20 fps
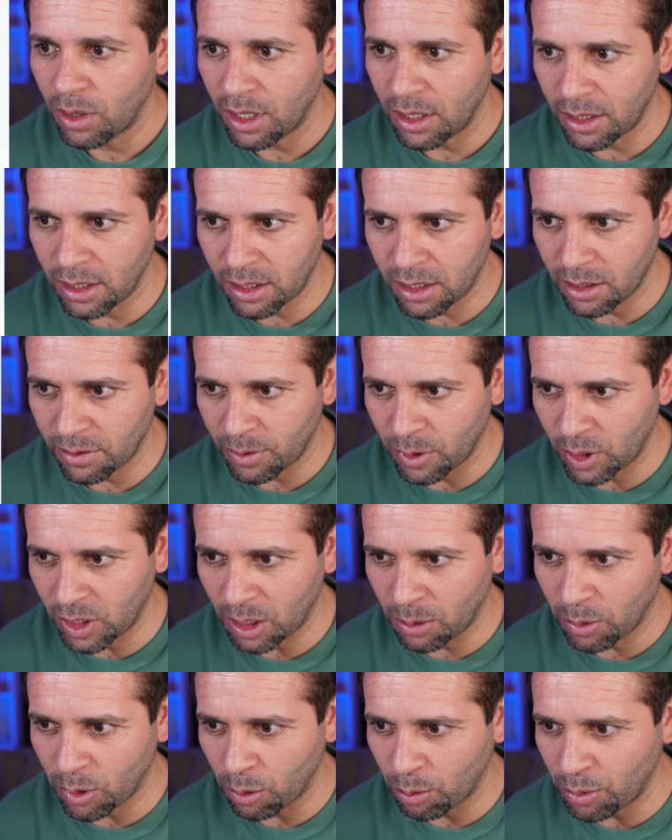this is, for
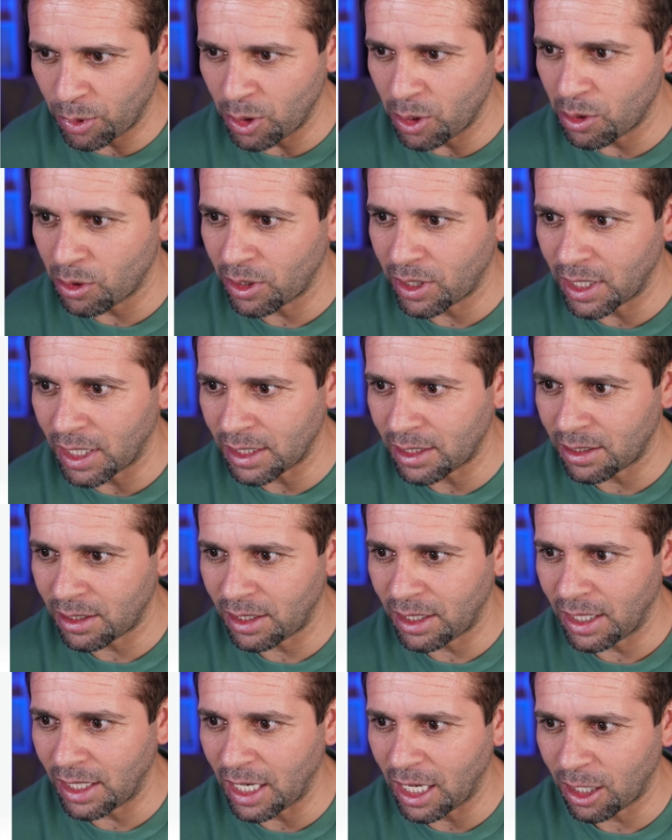example,
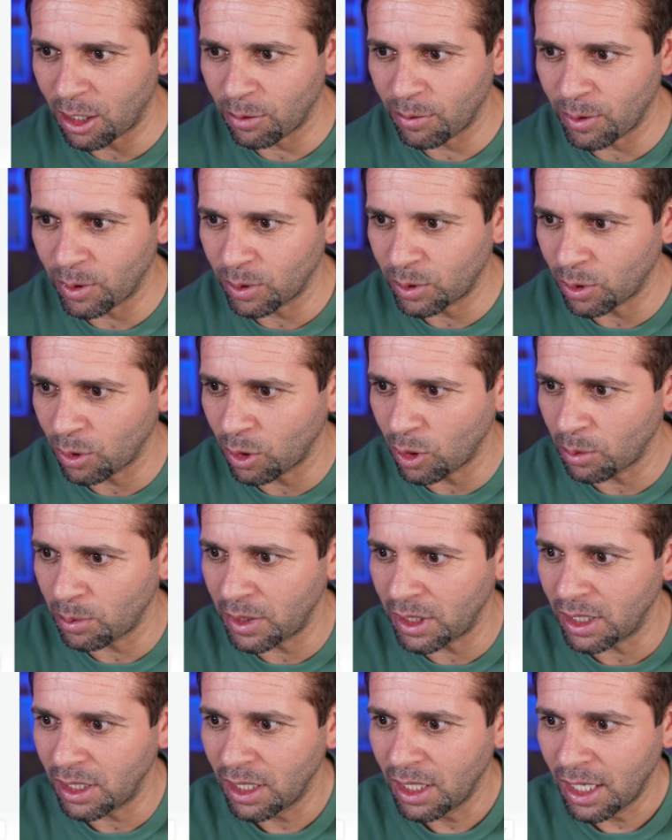bureaucracy, lack of
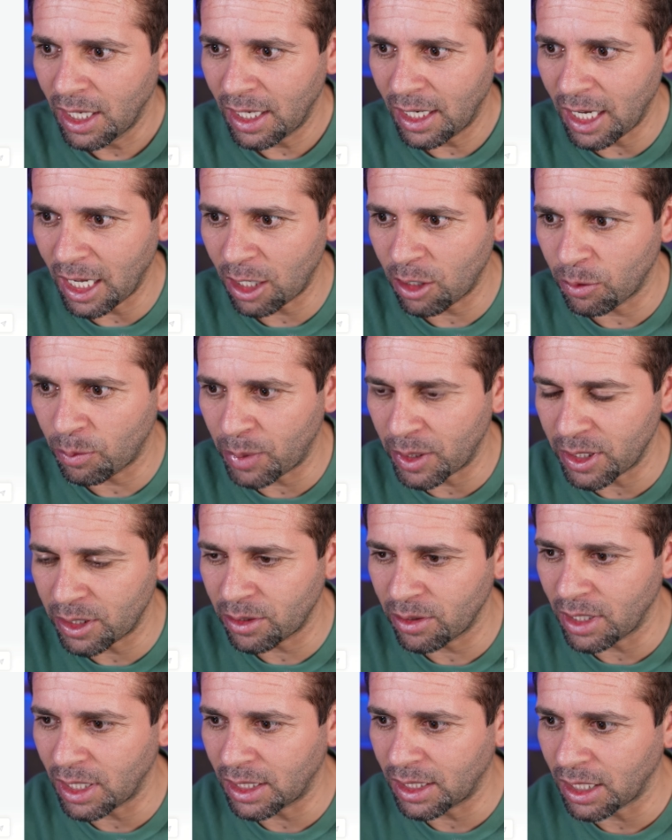autonomy, lack of
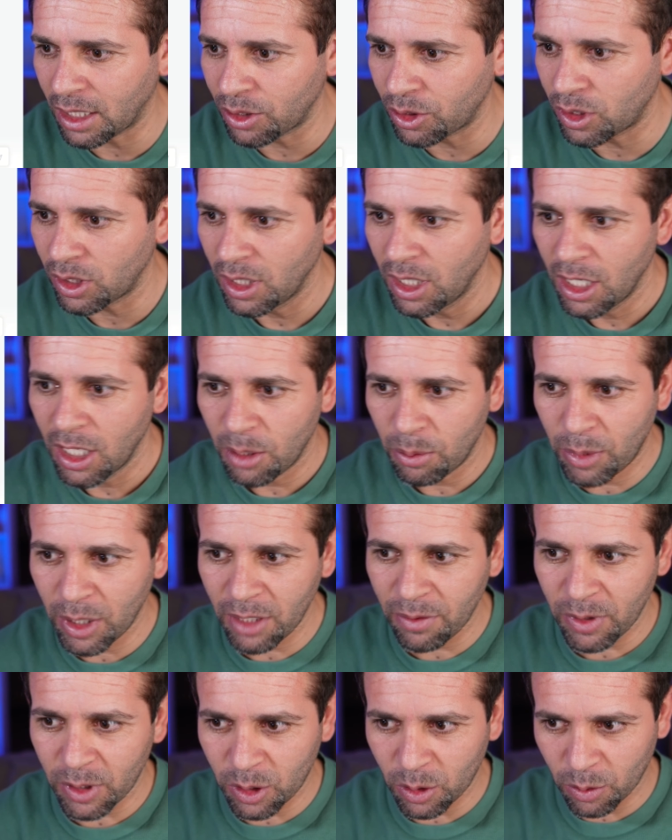personal touch,
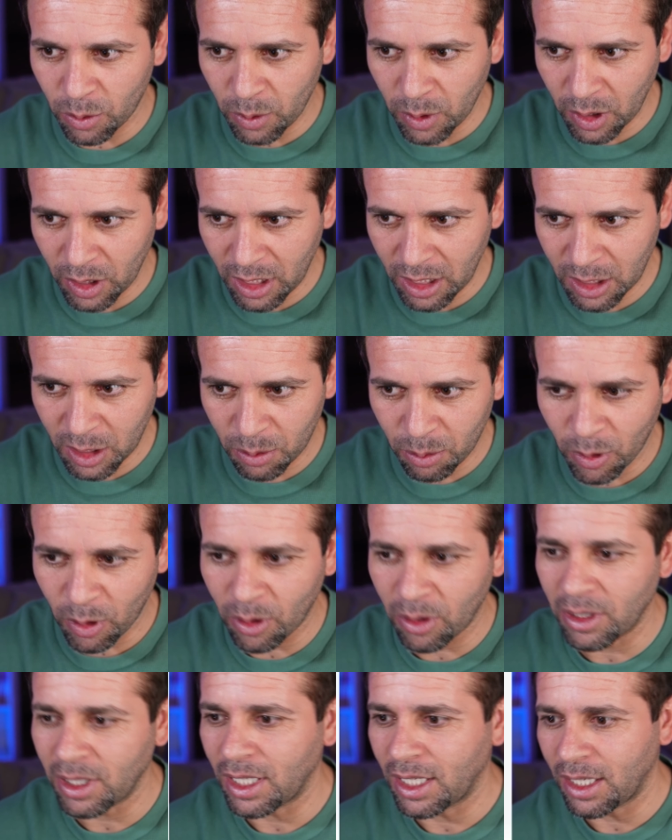benefits of working
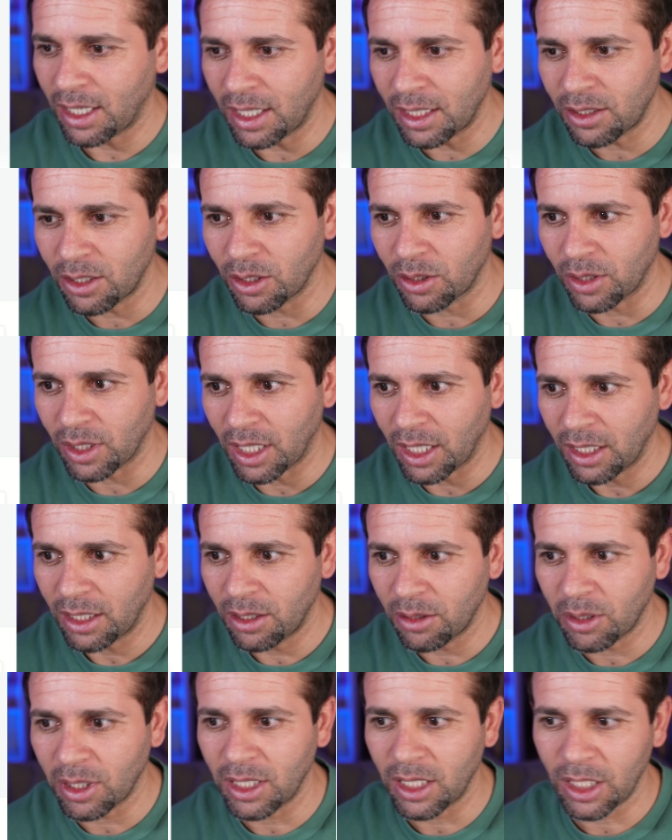small, etc.
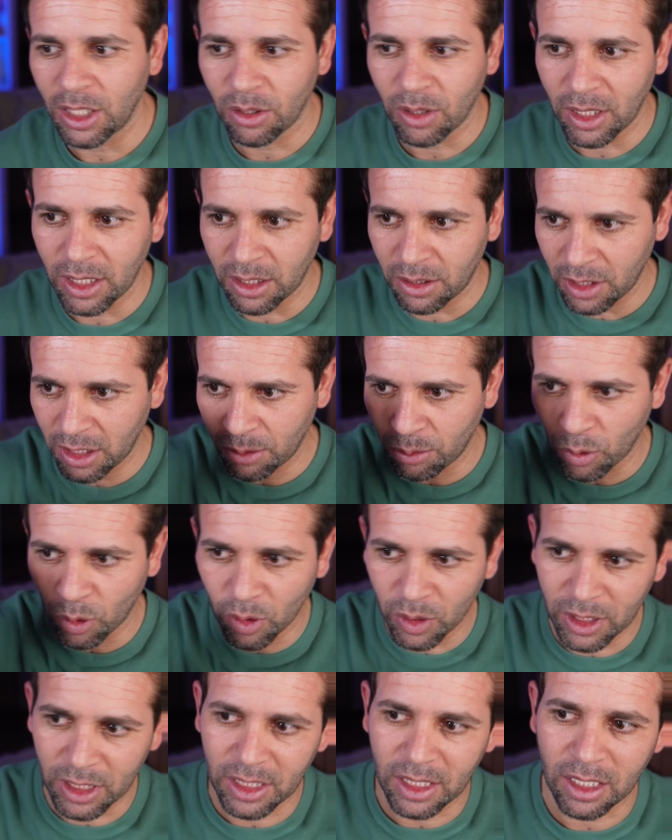You can read
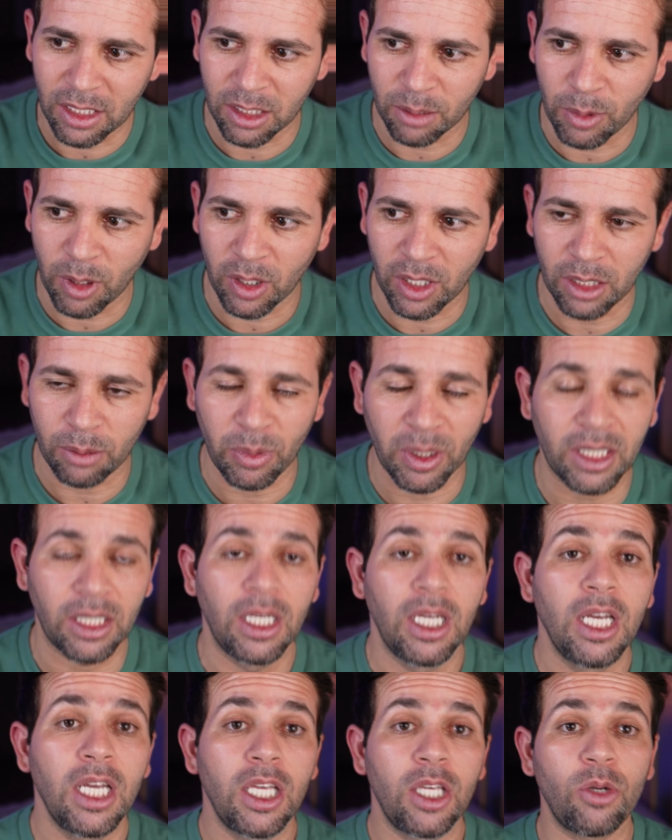more details about it, but
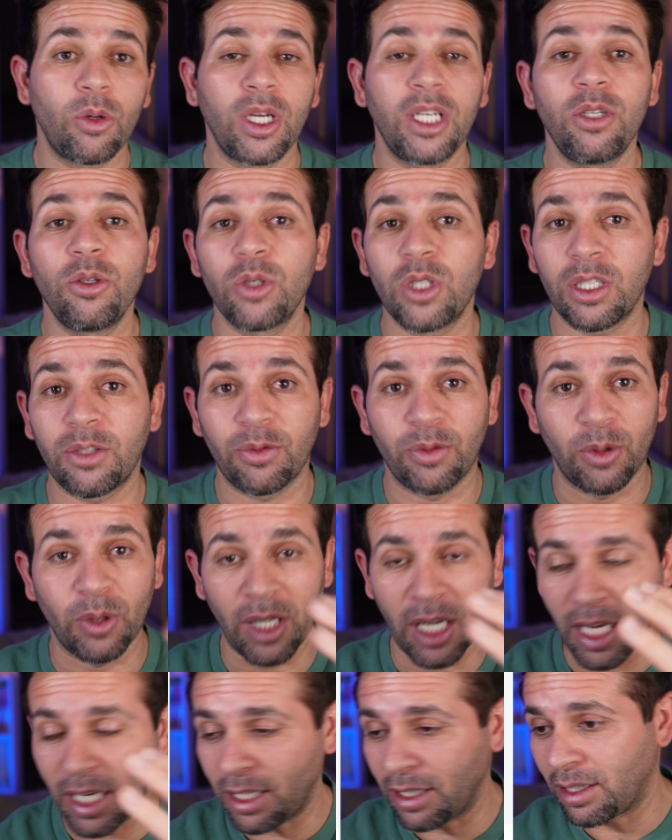you can use it for
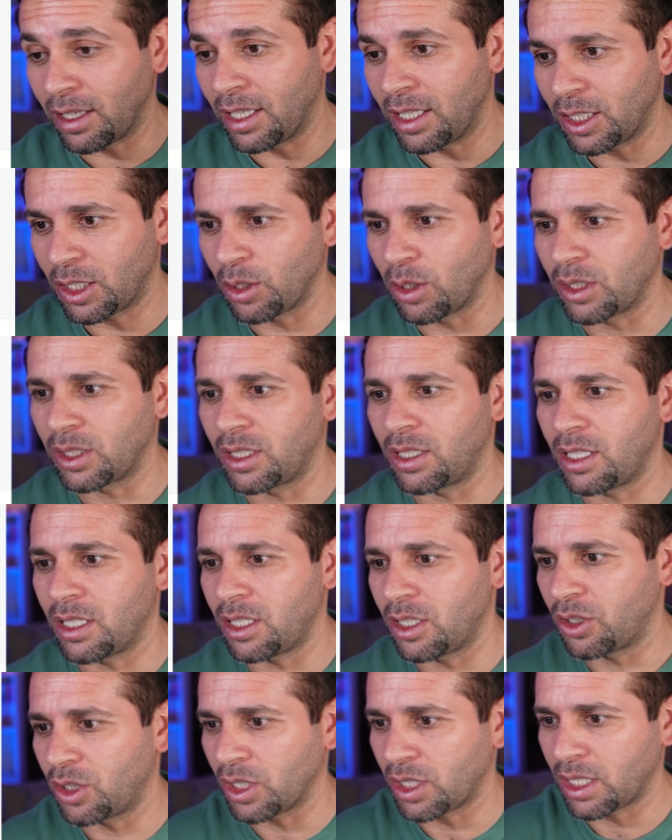anything. It's not,
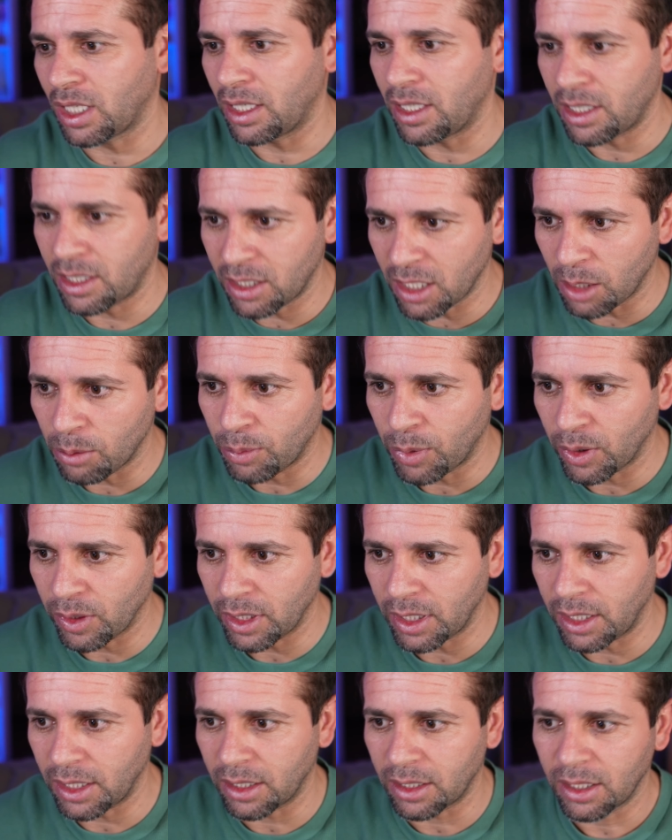this is just an example
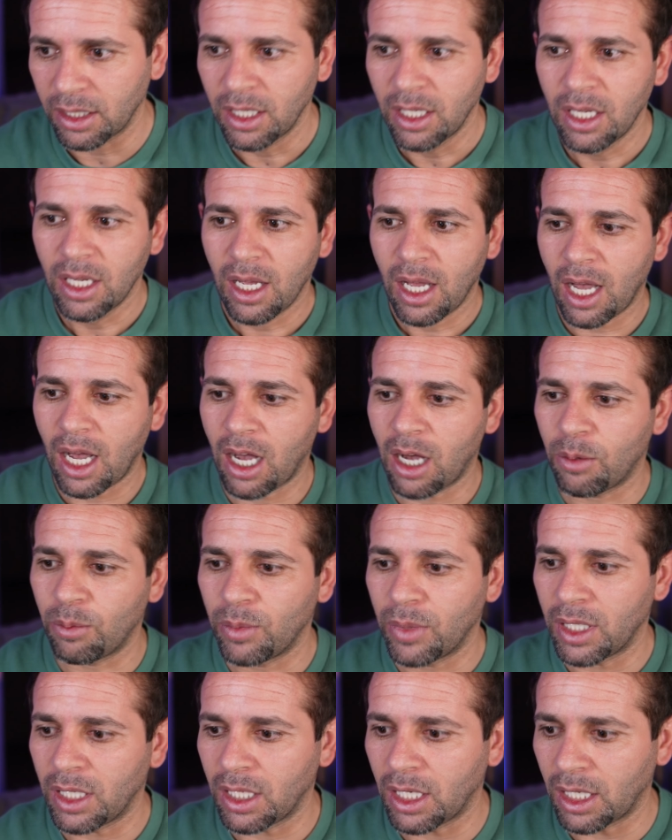here.
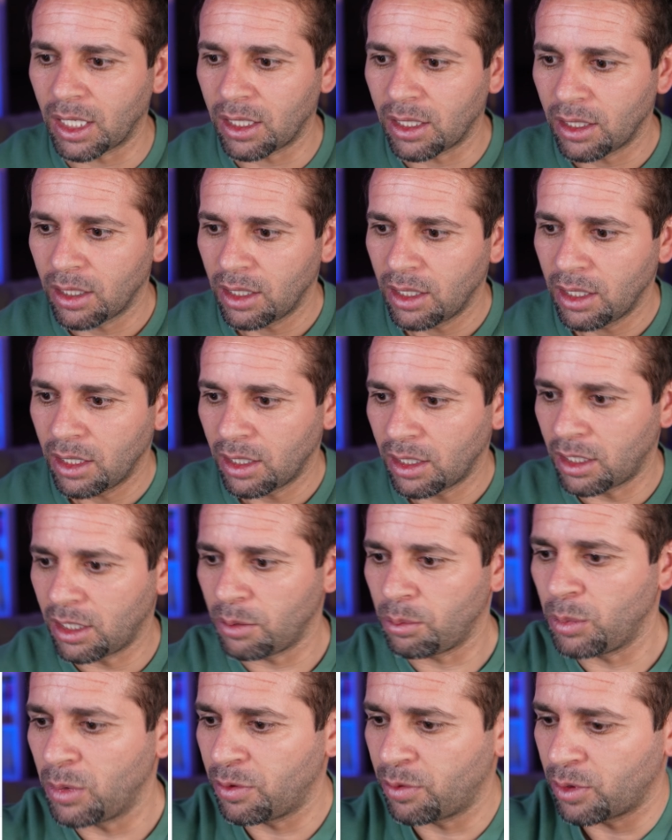Like,
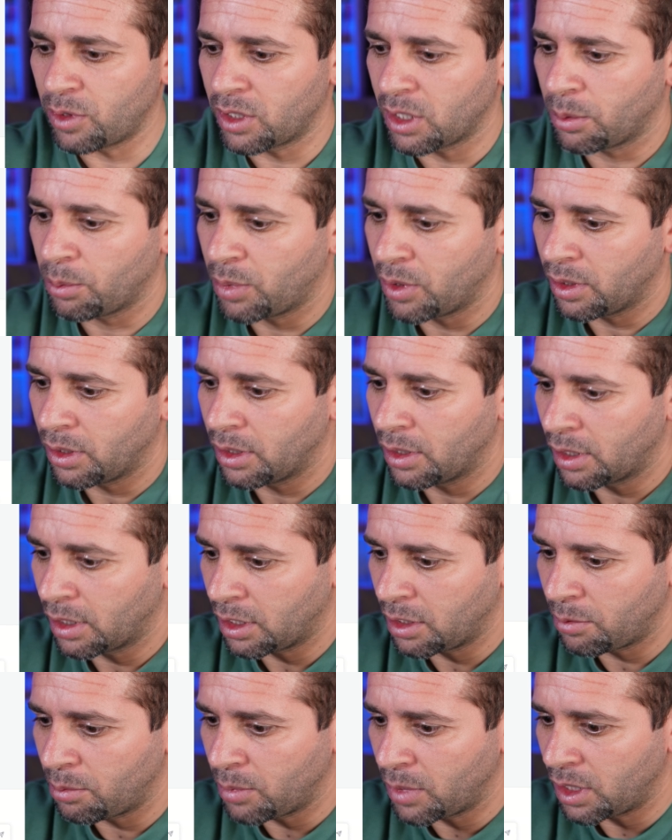give me, for example,
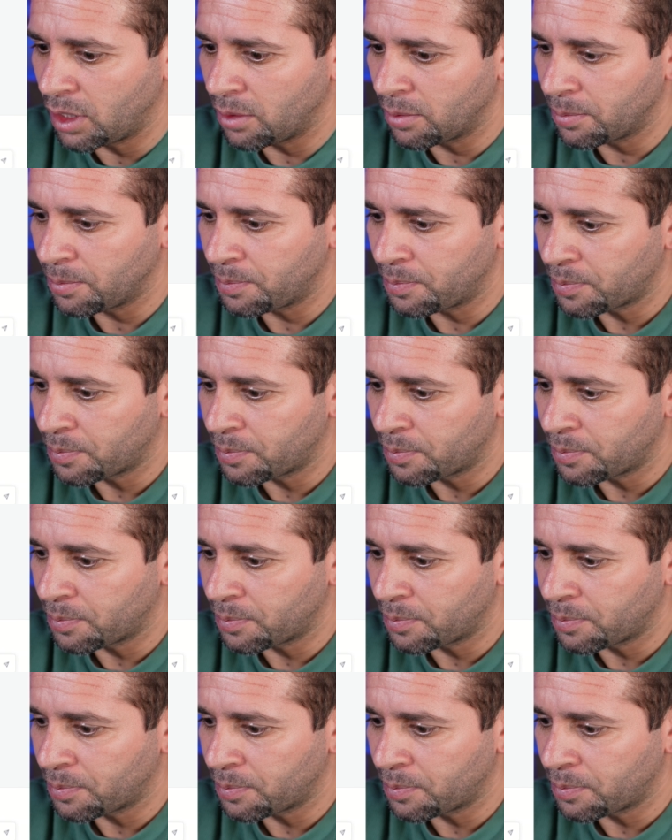give me,